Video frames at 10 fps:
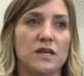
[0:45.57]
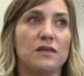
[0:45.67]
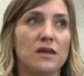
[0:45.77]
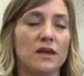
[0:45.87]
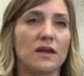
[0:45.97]
And I
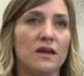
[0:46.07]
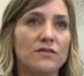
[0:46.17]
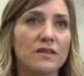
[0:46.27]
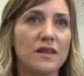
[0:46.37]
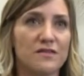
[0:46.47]
think
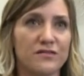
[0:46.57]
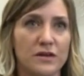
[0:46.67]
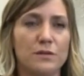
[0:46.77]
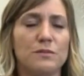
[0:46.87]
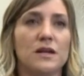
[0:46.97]
giving that
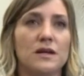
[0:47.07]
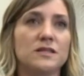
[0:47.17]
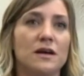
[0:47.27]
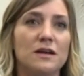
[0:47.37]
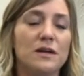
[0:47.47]
freedom and
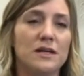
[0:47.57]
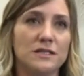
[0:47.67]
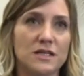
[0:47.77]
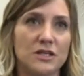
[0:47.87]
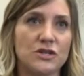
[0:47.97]
autonomy to
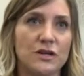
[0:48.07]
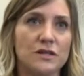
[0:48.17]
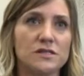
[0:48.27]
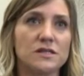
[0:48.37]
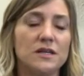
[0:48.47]

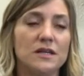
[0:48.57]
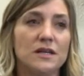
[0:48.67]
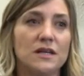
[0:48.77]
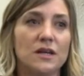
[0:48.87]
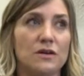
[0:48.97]
teachers,
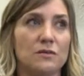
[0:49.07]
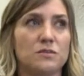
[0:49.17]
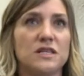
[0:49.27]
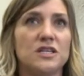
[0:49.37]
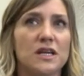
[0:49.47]
you know,
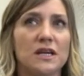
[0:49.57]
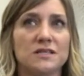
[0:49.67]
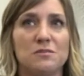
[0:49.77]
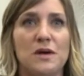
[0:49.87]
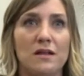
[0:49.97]
teaching
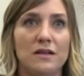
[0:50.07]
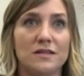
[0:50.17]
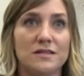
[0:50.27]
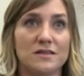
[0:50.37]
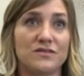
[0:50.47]
is a
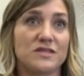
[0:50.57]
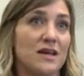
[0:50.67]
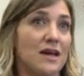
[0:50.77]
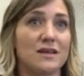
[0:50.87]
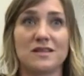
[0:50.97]
balance of
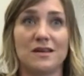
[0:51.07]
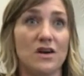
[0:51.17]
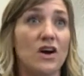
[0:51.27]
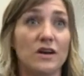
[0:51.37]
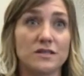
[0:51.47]
science and
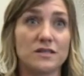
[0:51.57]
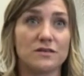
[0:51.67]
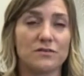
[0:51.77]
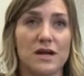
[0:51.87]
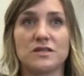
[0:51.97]

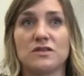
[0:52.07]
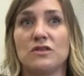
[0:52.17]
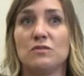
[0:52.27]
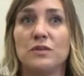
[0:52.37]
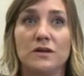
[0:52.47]
art, right? So
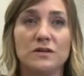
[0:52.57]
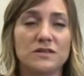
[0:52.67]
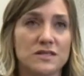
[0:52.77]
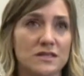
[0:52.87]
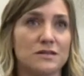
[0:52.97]
you build
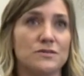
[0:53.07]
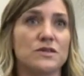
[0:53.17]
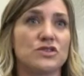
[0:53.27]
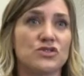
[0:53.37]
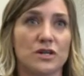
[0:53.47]

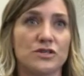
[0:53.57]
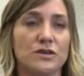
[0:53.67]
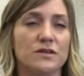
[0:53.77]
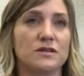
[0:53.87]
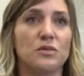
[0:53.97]
systems and
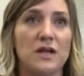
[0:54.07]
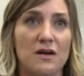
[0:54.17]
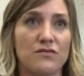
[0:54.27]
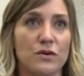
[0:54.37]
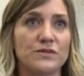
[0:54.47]
structures and
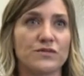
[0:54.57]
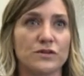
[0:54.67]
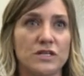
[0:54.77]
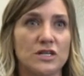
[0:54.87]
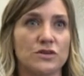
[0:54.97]
platforms
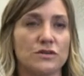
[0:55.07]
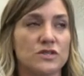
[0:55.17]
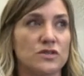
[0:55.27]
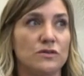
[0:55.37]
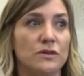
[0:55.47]
for
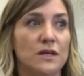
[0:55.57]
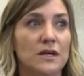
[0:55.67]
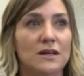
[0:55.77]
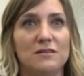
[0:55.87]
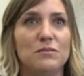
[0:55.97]
teachers to
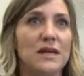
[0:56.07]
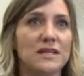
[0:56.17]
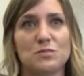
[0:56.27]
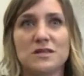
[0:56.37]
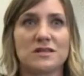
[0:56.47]

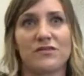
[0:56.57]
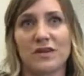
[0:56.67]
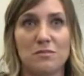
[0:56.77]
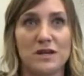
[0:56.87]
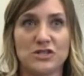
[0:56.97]
meet
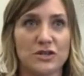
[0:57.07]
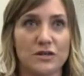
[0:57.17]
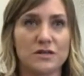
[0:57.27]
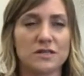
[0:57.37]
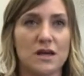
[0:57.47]
specific
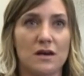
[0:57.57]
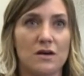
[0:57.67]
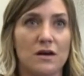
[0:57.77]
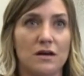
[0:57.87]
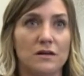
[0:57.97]
measures that
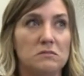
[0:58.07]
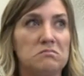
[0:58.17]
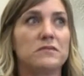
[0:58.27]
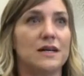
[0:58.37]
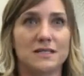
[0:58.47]
are
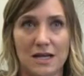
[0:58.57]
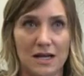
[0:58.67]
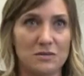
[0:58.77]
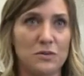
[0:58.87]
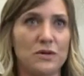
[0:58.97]

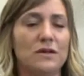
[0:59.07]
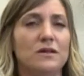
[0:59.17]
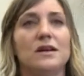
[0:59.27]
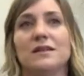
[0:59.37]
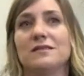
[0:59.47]

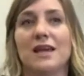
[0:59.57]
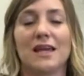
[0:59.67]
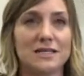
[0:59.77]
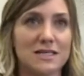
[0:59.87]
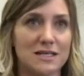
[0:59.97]
attainable and they
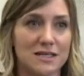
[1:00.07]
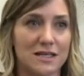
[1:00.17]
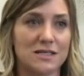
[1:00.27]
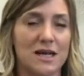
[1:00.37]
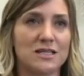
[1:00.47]
can see
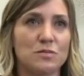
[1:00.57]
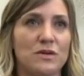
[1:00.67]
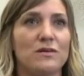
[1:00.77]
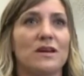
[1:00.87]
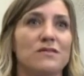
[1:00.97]
success,
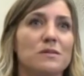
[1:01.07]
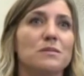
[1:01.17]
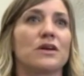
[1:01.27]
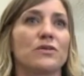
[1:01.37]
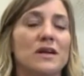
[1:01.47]
but you give them
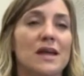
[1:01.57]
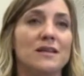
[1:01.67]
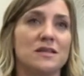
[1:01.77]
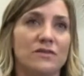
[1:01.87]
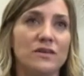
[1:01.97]
the
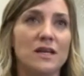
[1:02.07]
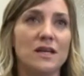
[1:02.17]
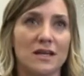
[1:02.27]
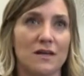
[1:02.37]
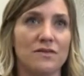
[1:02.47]
creativity
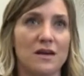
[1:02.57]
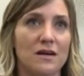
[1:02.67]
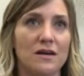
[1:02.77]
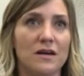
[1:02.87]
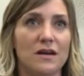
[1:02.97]
to get
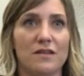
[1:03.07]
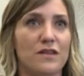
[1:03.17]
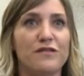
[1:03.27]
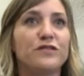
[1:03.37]
there, they